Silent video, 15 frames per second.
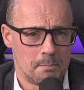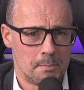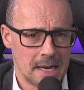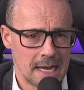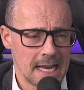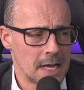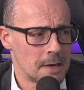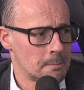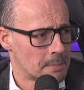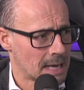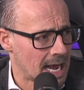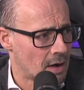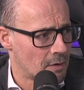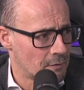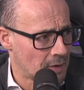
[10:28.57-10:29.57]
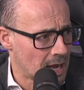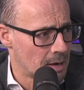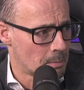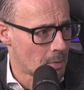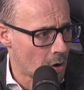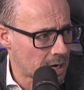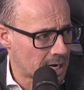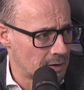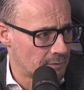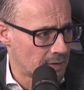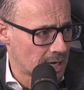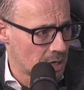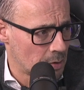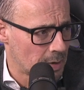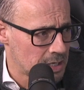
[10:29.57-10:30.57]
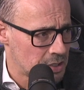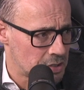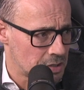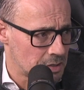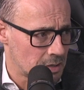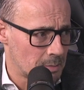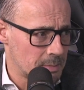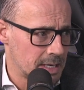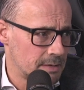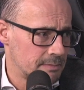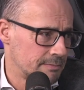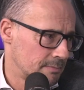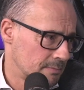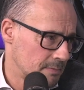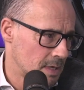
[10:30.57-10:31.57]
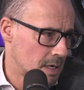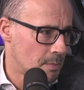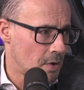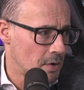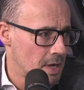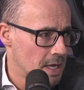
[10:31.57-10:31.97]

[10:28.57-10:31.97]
billion pounds va market valuation. I mean, come on.